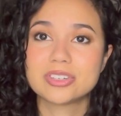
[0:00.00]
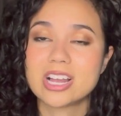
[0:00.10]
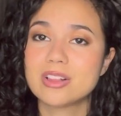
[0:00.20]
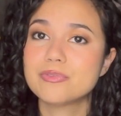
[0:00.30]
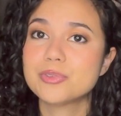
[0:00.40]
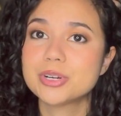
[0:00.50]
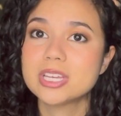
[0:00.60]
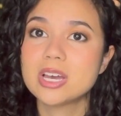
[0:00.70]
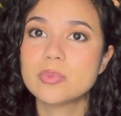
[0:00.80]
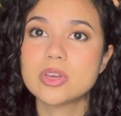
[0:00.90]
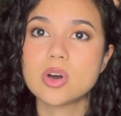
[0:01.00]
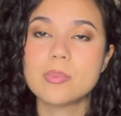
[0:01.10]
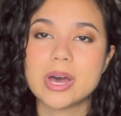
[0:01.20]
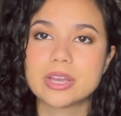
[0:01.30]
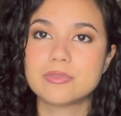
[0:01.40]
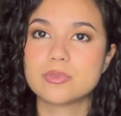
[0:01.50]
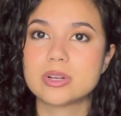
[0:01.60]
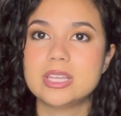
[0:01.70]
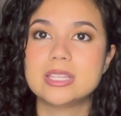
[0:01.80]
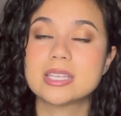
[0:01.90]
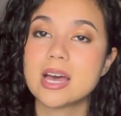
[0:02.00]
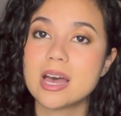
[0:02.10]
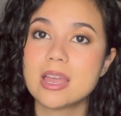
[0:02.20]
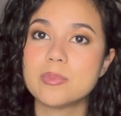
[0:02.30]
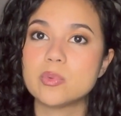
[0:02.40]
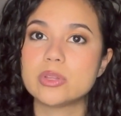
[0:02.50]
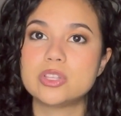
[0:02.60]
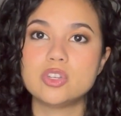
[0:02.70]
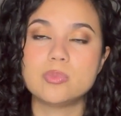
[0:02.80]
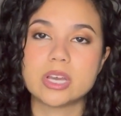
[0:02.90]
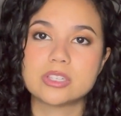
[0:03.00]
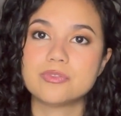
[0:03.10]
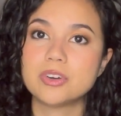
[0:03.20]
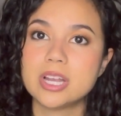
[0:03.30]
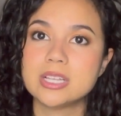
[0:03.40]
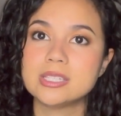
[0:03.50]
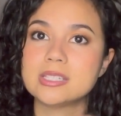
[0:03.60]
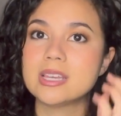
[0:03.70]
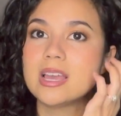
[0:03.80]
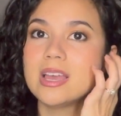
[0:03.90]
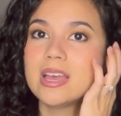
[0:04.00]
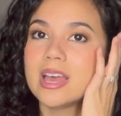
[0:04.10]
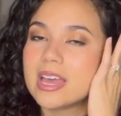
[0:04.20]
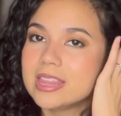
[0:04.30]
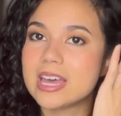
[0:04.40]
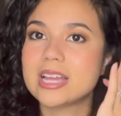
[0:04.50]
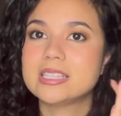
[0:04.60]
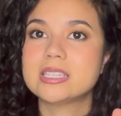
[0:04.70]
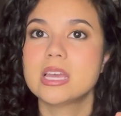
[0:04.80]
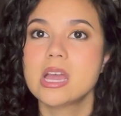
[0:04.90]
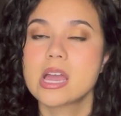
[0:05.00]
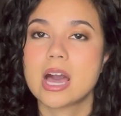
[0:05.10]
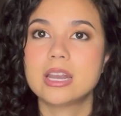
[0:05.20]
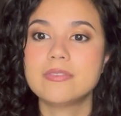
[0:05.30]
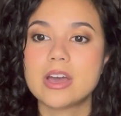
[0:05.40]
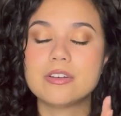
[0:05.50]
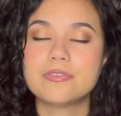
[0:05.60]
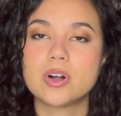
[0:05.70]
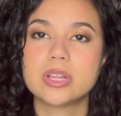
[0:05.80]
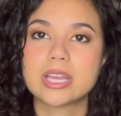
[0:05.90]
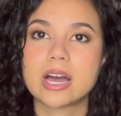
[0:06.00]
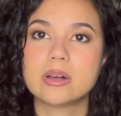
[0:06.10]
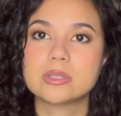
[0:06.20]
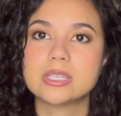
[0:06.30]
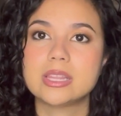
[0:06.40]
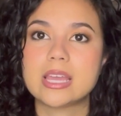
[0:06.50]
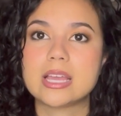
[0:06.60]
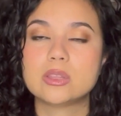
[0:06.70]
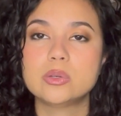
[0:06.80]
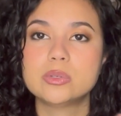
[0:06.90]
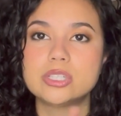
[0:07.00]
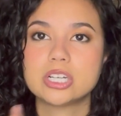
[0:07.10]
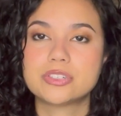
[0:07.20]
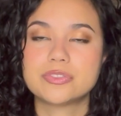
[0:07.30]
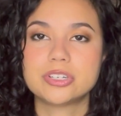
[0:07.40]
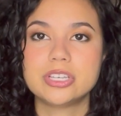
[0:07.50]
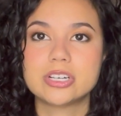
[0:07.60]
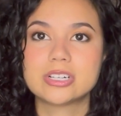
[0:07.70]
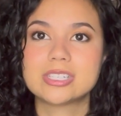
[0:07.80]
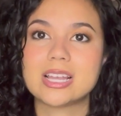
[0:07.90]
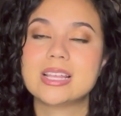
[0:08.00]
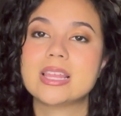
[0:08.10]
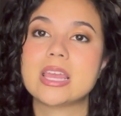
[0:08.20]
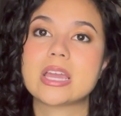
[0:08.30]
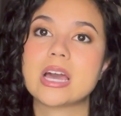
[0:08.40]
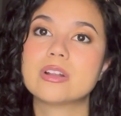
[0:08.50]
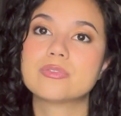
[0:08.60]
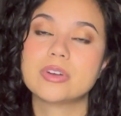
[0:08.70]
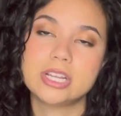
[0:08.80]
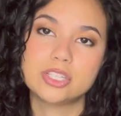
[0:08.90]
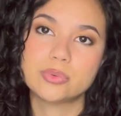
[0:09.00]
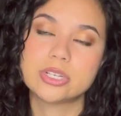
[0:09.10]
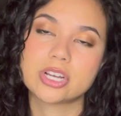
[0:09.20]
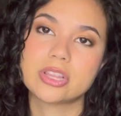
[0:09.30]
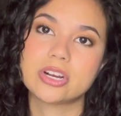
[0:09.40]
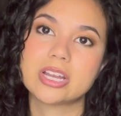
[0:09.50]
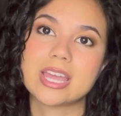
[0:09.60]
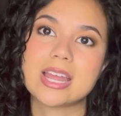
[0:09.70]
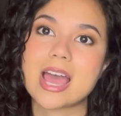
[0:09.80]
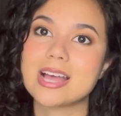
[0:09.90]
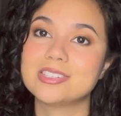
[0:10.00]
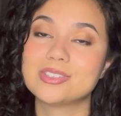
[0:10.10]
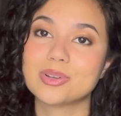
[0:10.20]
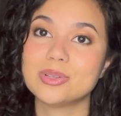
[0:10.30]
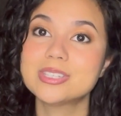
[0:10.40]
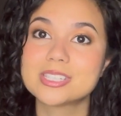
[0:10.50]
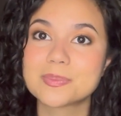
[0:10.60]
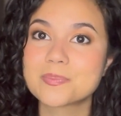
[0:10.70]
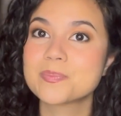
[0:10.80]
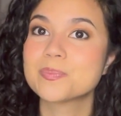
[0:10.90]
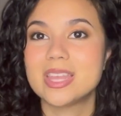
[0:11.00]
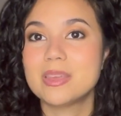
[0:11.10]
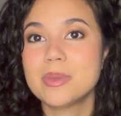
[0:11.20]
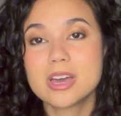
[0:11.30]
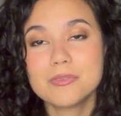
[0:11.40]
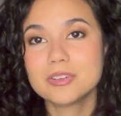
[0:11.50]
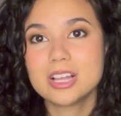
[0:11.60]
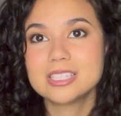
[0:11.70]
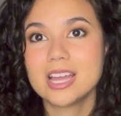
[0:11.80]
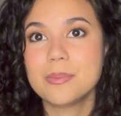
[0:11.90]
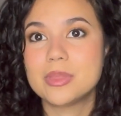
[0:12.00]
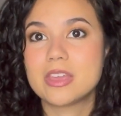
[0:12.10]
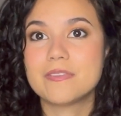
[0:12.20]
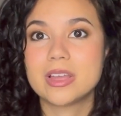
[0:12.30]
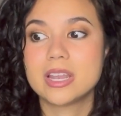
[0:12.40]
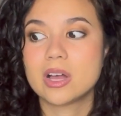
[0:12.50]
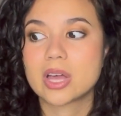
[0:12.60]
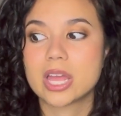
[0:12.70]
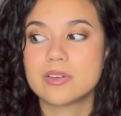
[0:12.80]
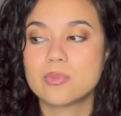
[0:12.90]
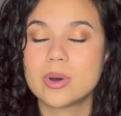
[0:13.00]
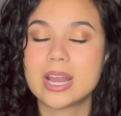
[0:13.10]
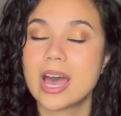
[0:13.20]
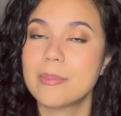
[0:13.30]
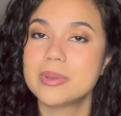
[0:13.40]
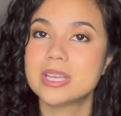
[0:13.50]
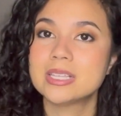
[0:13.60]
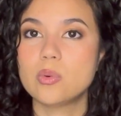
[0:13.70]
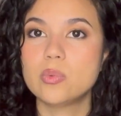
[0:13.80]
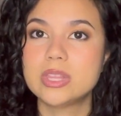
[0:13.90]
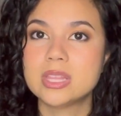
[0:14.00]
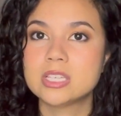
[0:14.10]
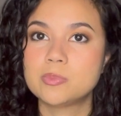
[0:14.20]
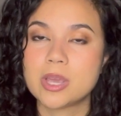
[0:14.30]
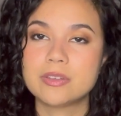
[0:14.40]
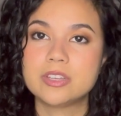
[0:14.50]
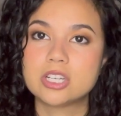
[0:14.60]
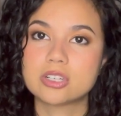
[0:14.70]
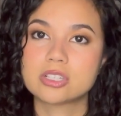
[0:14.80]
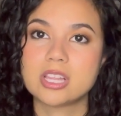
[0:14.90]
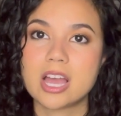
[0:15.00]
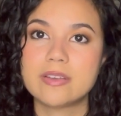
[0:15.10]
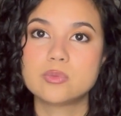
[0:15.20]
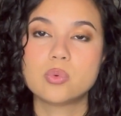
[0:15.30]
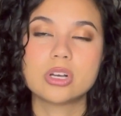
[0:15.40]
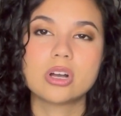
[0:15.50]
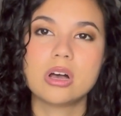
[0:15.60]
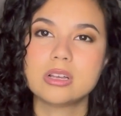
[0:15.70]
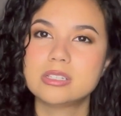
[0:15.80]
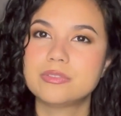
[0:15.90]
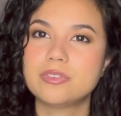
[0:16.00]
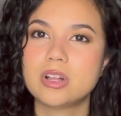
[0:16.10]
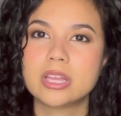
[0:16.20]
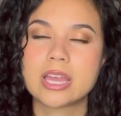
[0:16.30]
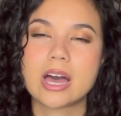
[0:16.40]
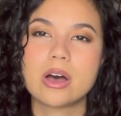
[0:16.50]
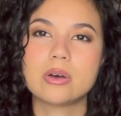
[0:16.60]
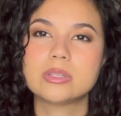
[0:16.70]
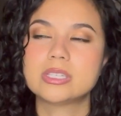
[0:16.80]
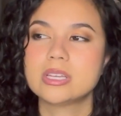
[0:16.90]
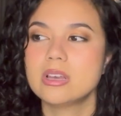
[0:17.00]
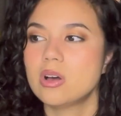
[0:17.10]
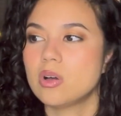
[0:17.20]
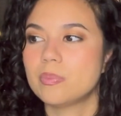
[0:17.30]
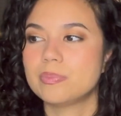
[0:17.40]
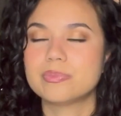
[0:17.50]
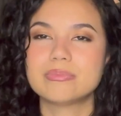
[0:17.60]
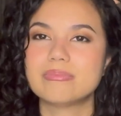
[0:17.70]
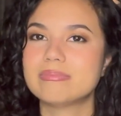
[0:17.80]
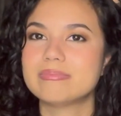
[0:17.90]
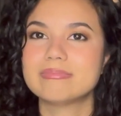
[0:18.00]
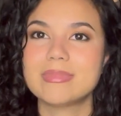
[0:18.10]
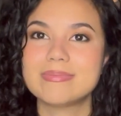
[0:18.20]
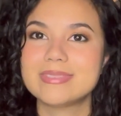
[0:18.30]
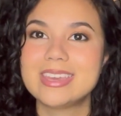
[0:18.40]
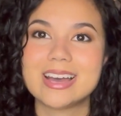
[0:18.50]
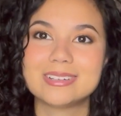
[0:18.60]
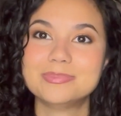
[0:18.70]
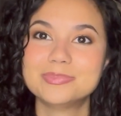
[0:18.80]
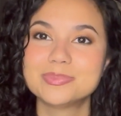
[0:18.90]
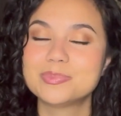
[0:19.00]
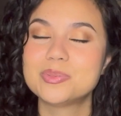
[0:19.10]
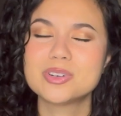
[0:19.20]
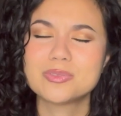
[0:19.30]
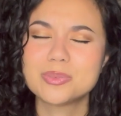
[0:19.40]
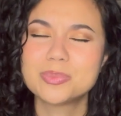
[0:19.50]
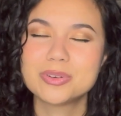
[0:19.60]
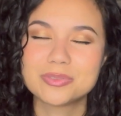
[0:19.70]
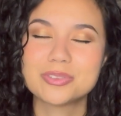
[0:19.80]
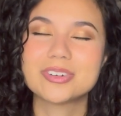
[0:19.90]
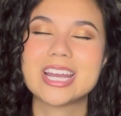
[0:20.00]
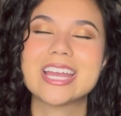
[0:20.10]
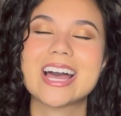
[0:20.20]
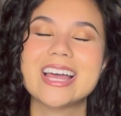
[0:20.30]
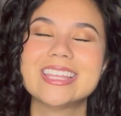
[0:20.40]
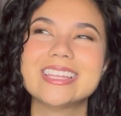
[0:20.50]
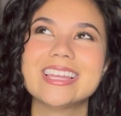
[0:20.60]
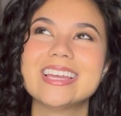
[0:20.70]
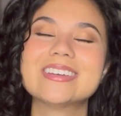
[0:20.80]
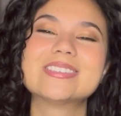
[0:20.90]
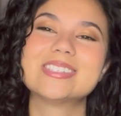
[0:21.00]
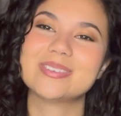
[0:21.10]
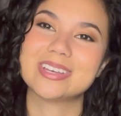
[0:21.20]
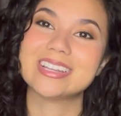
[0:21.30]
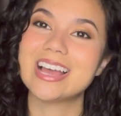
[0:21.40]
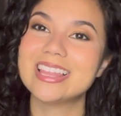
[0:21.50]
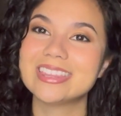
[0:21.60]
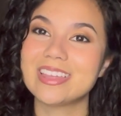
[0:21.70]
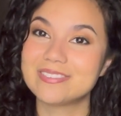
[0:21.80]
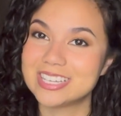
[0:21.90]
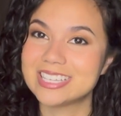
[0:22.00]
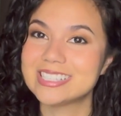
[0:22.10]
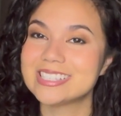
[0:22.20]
California. We go back and forth in time with two best friends that kind of had a falling out. They lose touch for years, and then they kind of run into each other again as adults. And they make up for lost time, and they find out kind of what happened within the span of each other's lives, what caused the falling out. Yeah, beautiful writing. It was so good. I loved it.